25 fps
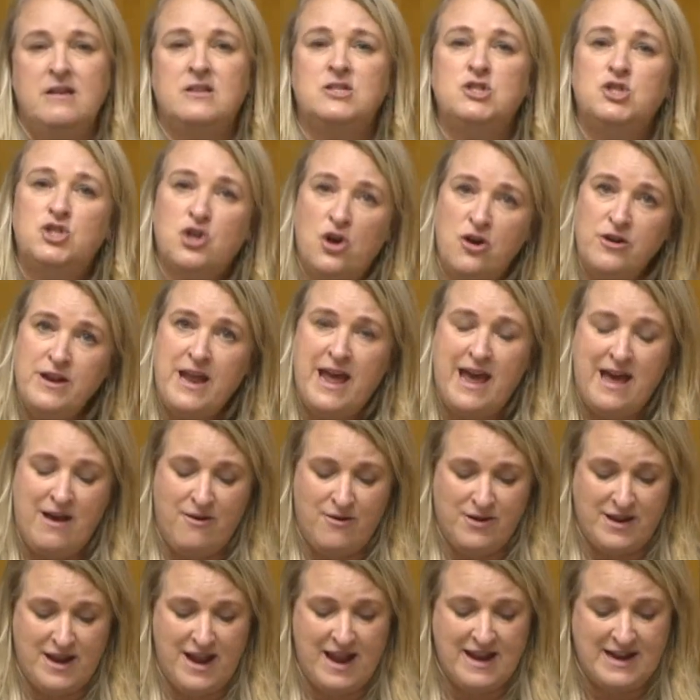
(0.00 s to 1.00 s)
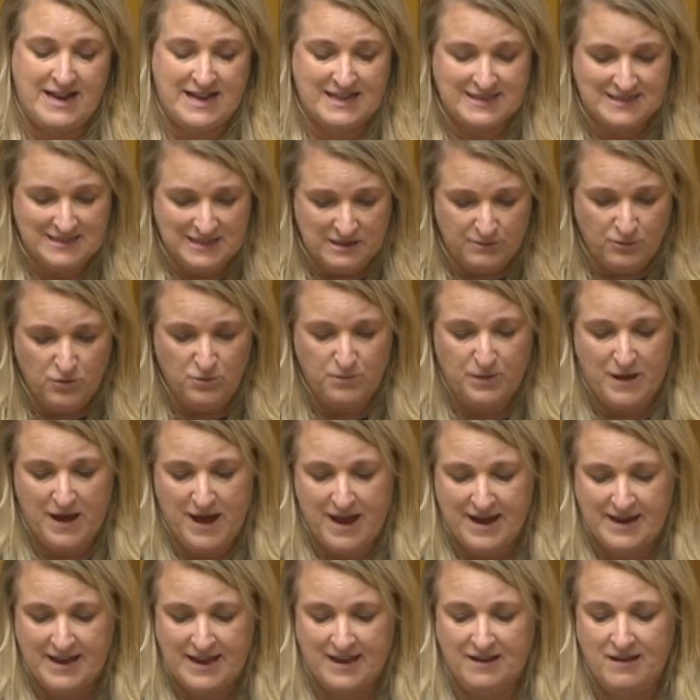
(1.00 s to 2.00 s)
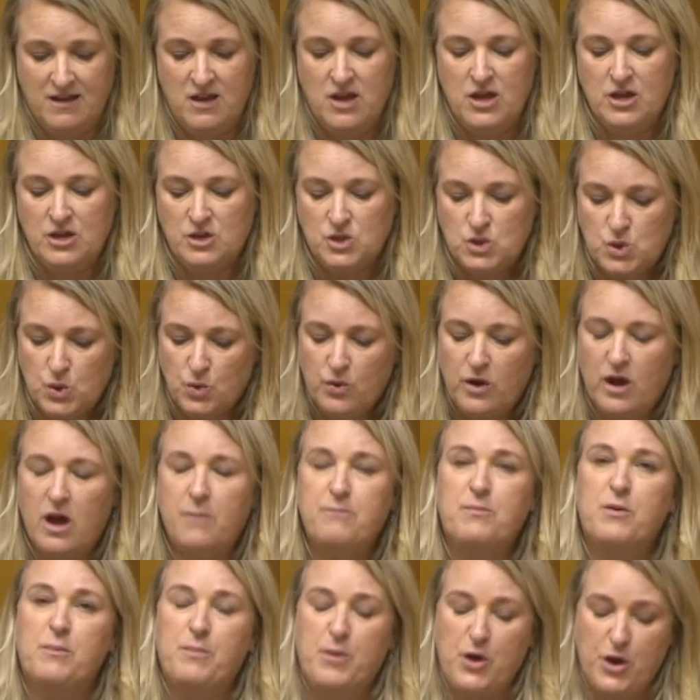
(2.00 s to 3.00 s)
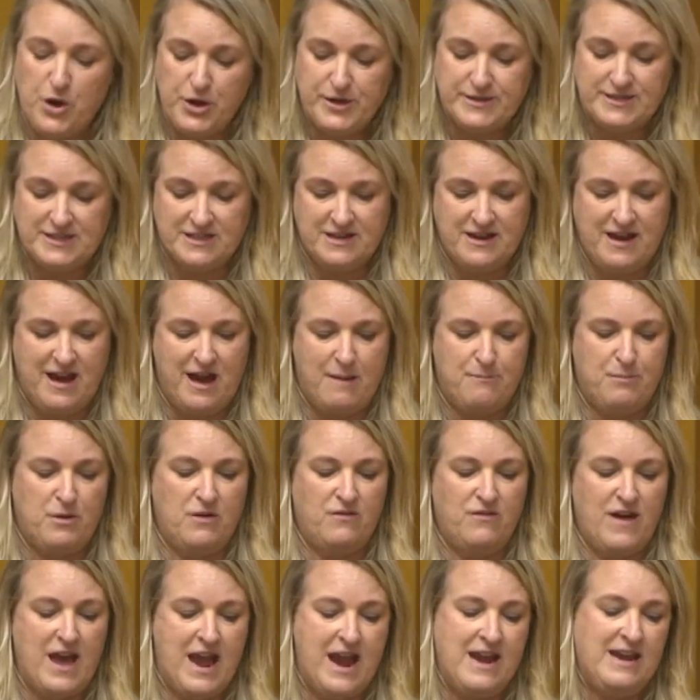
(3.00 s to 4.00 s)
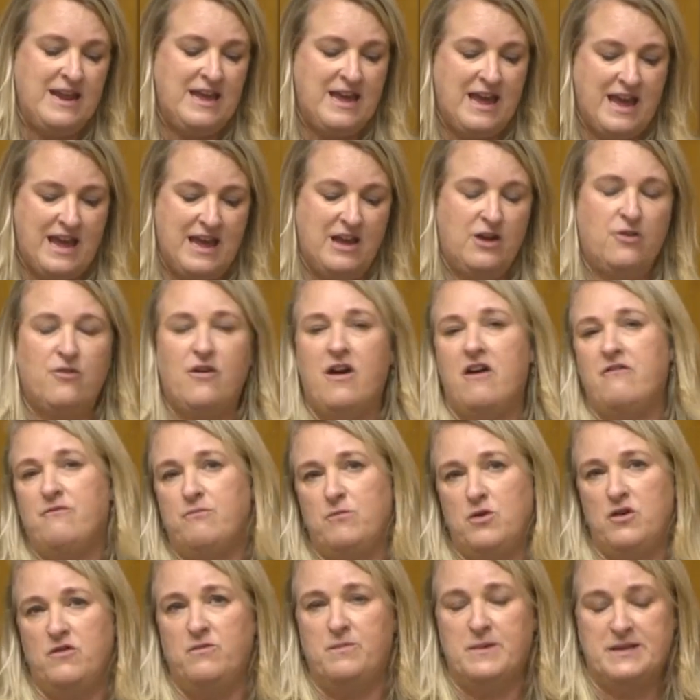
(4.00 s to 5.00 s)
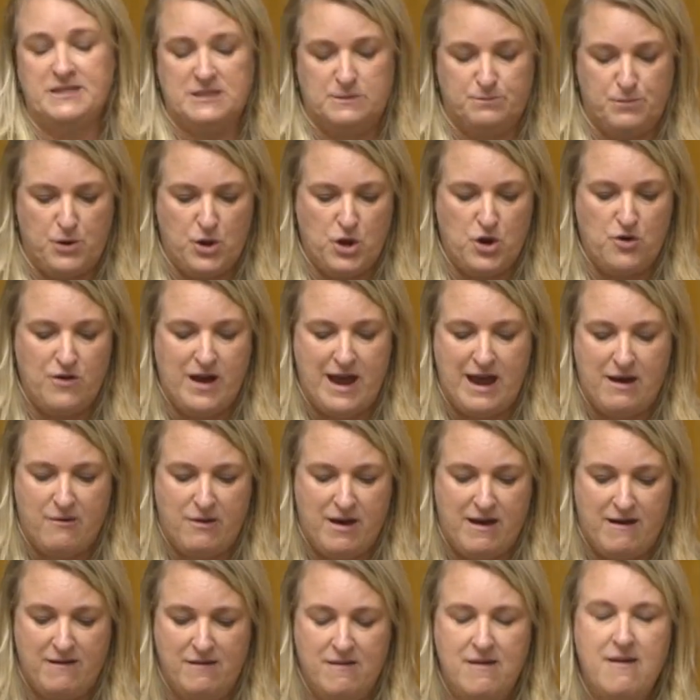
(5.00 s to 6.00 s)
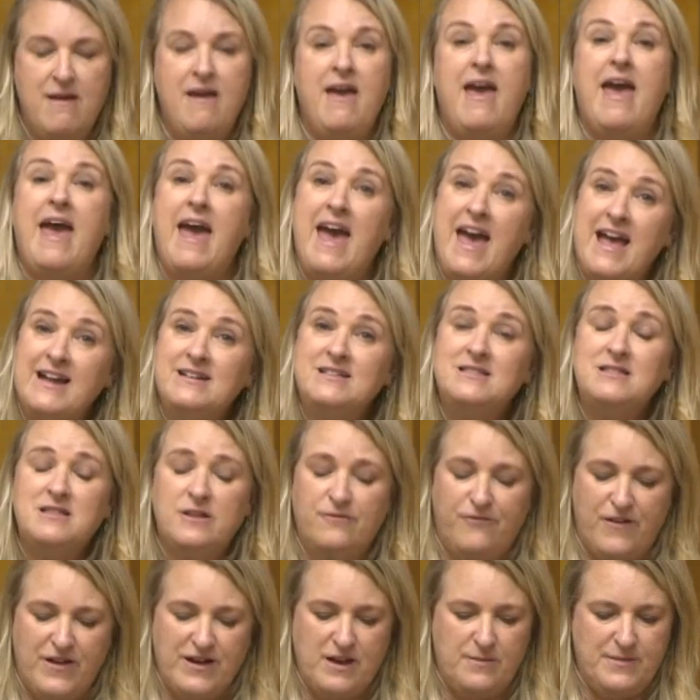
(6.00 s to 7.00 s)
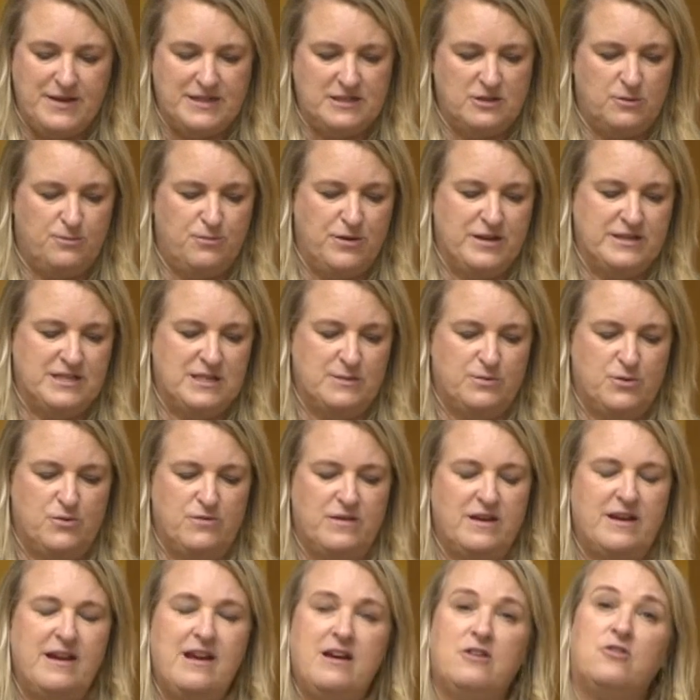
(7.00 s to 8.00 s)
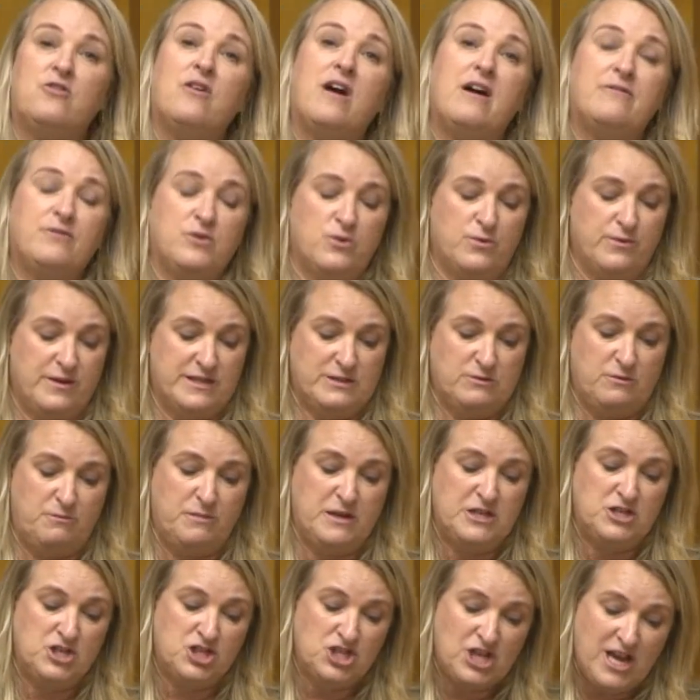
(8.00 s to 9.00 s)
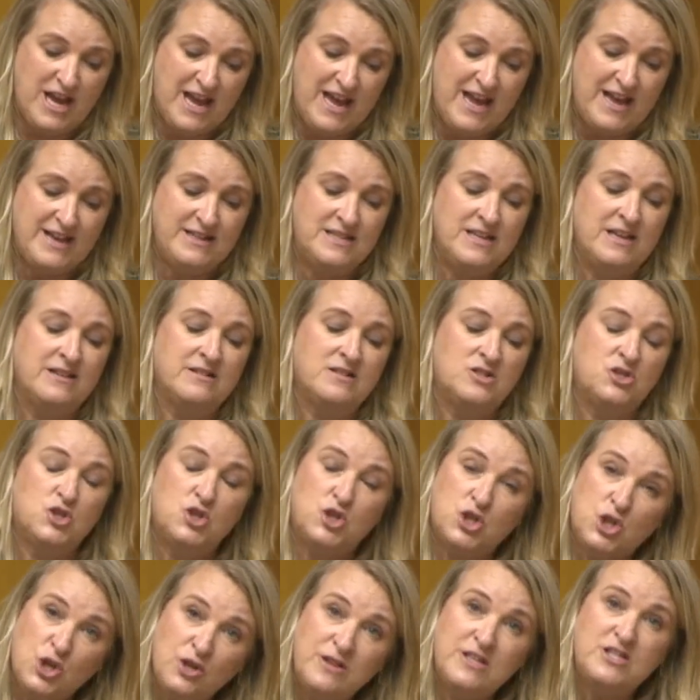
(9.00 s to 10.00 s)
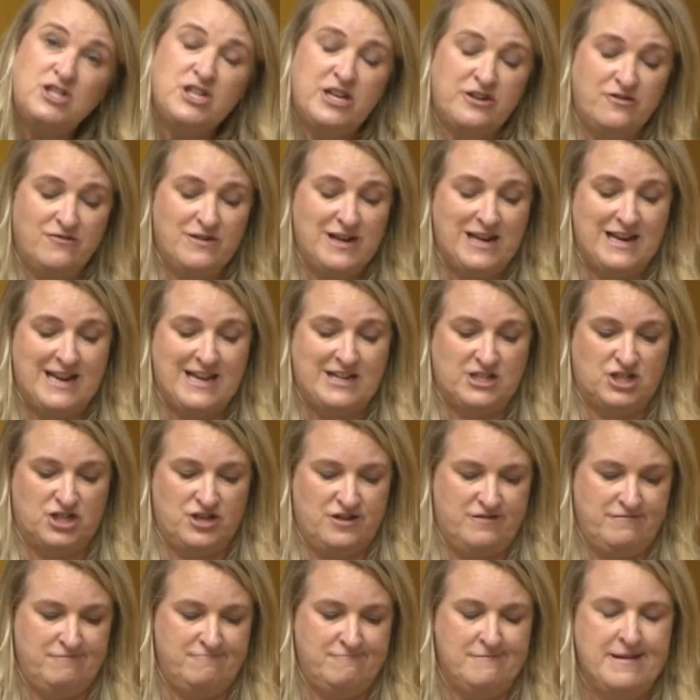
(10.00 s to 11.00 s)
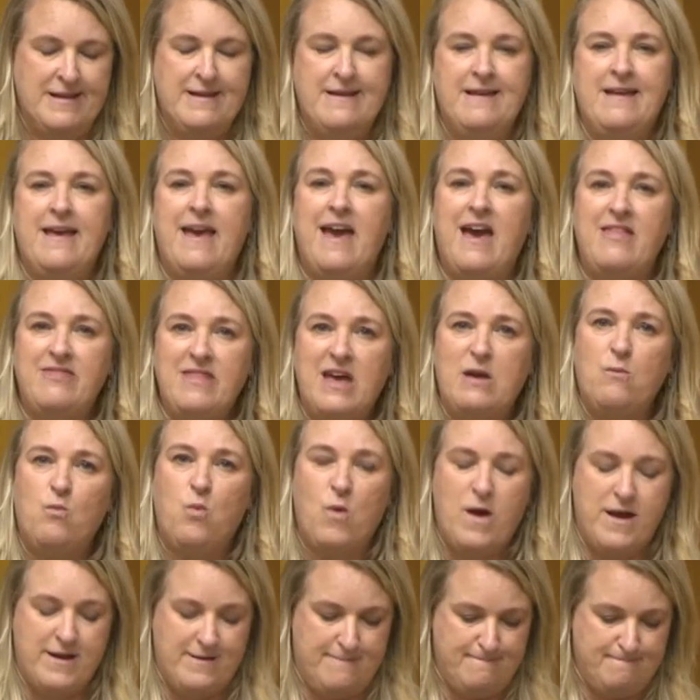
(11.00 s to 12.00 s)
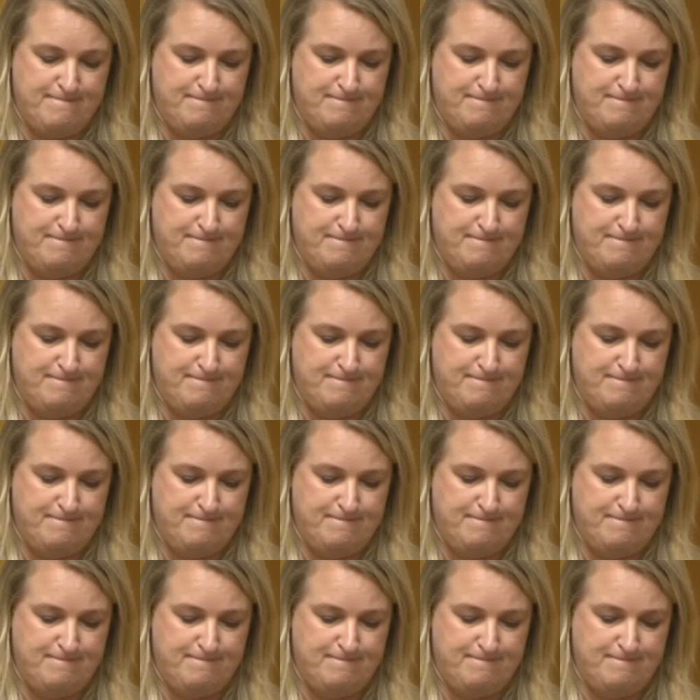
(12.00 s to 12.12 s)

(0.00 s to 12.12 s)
John Howard and his Liberal Party took a proposed cap of 80 aircraft movements per hour and the fundamental principle that aircraft noise would be shared to the general election, and they won.